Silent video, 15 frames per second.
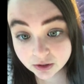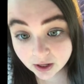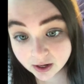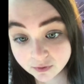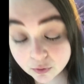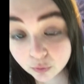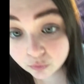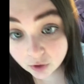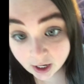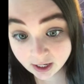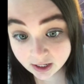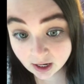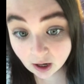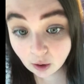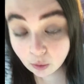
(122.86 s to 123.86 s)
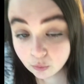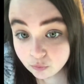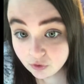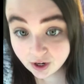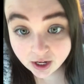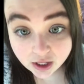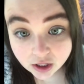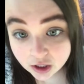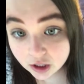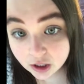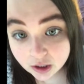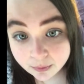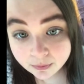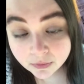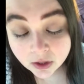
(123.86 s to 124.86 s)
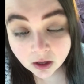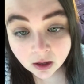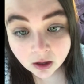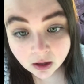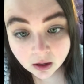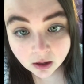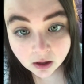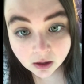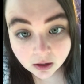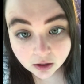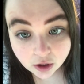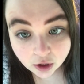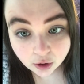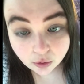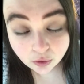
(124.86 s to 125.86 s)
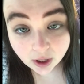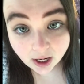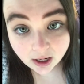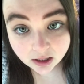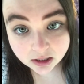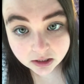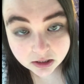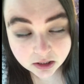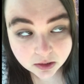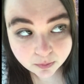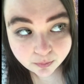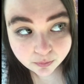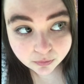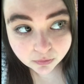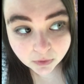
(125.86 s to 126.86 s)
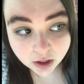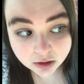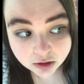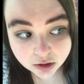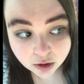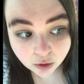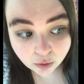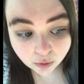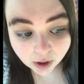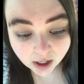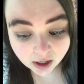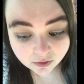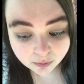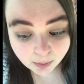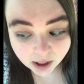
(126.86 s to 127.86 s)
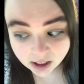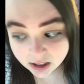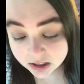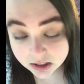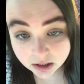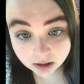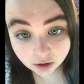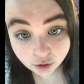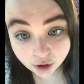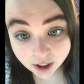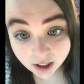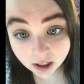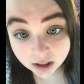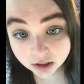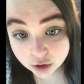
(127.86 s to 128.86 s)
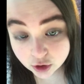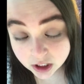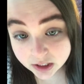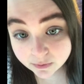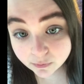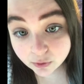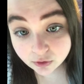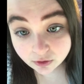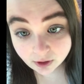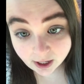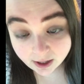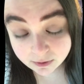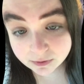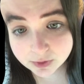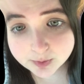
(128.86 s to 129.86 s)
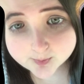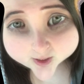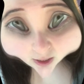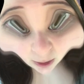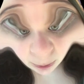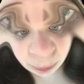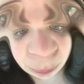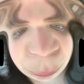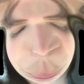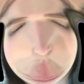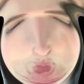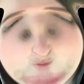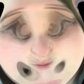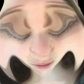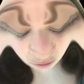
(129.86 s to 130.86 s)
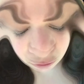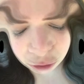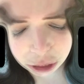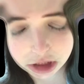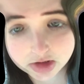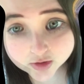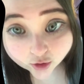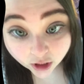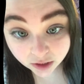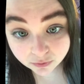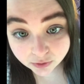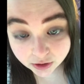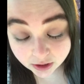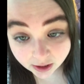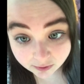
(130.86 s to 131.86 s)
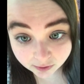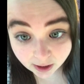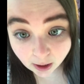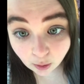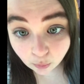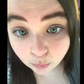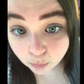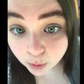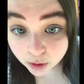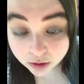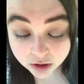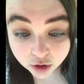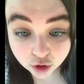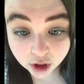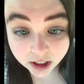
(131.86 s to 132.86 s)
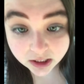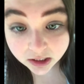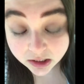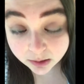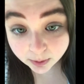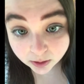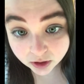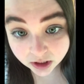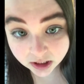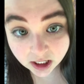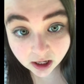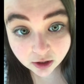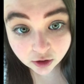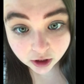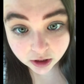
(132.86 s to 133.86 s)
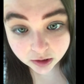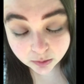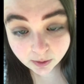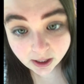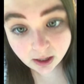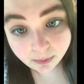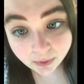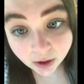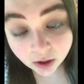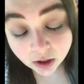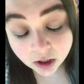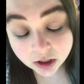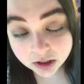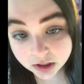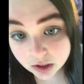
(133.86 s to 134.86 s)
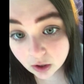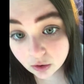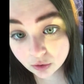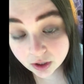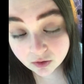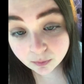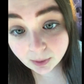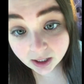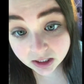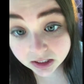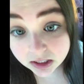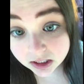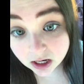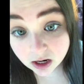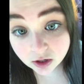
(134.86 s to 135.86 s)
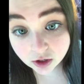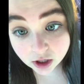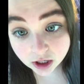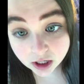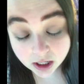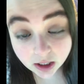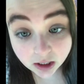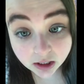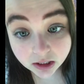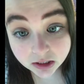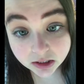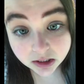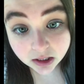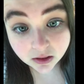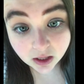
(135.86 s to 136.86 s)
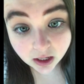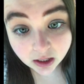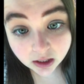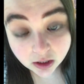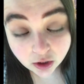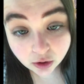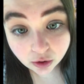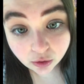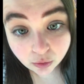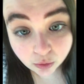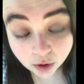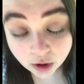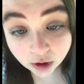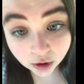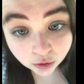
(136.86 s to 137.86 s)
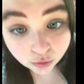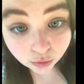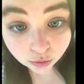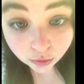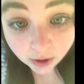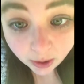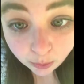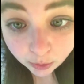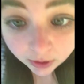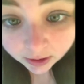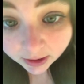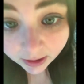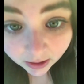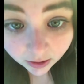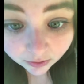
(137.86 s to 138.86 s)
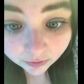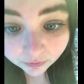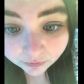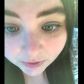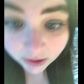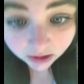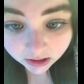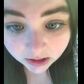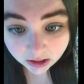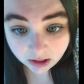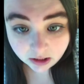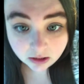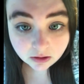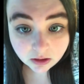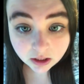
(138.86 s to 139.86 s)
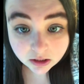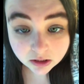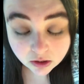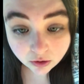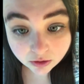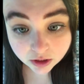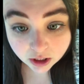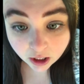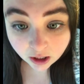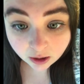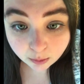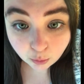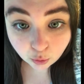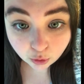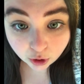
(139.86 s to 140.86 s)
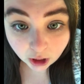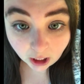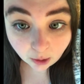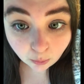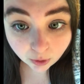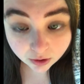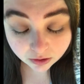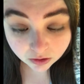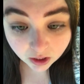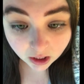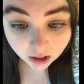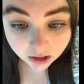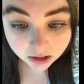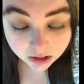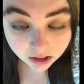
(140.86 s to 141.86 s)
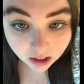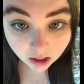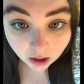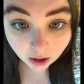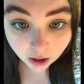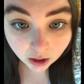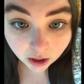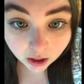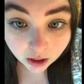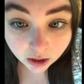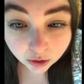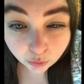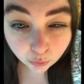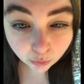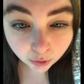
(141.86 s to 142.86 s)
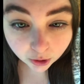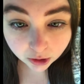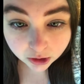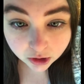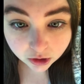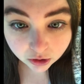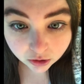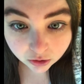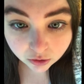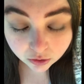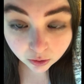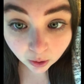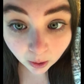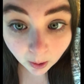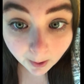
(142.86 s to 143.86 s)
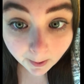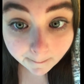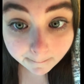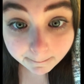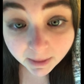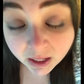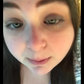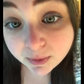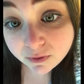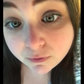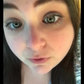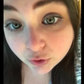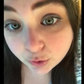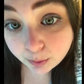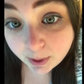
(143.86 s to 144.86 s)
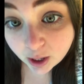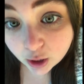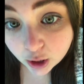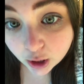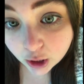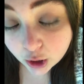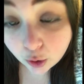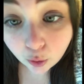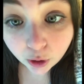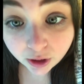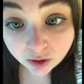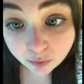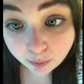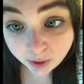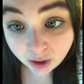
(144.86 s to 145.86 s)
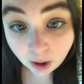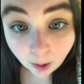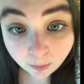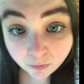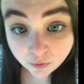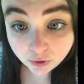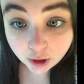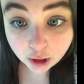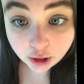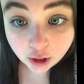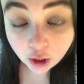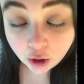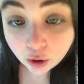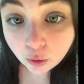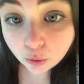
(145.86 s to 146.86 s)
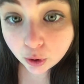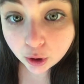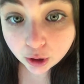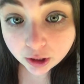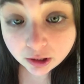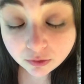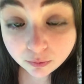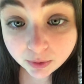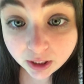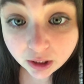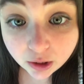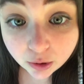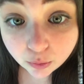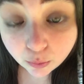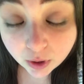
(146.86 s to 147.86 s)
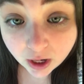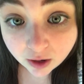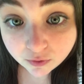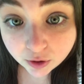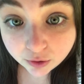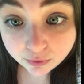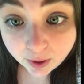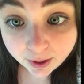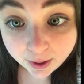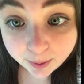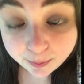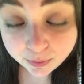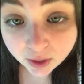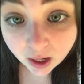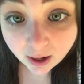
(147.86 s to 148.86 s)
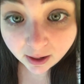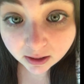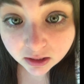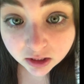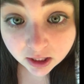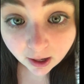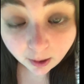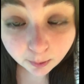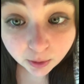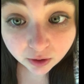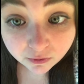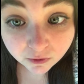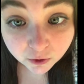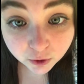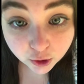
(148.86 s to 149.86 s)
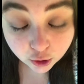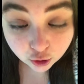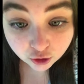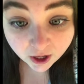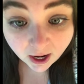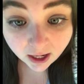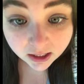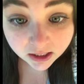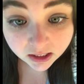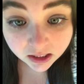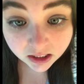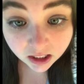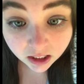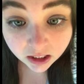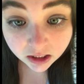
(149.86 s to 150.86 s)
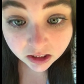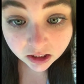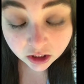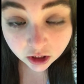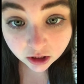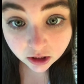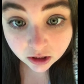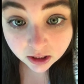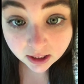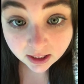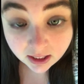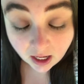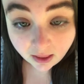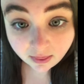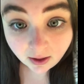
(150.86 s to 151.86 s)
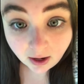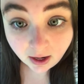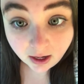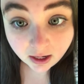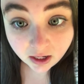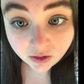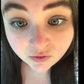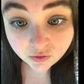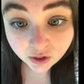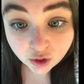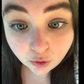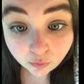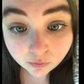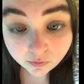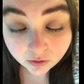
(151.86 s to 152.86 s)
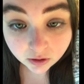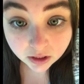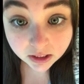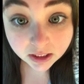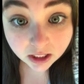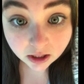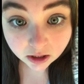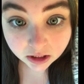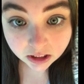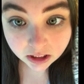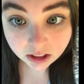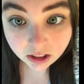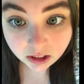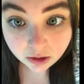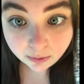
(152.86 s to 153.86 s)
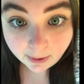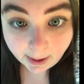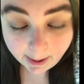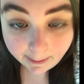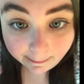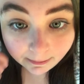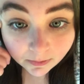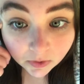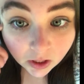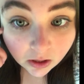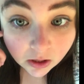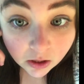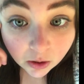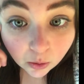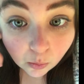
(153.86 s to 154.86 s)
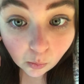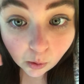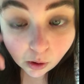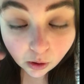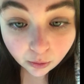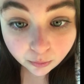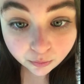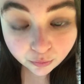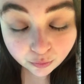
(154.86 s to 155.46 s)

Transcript: life right now, right here, you know? And so if money is gonna create a stress-free life for me, how can I create a stress-free life now? Well, stress is about standards, right? So if my standard is that, you know, ooh, I want like fancy things all the time, or I want things that are going to make me feel better or give me comfort or give me whatever, right? And I'm gonna feel stressed to get that if I don't feel it's guaranteed, right? Well,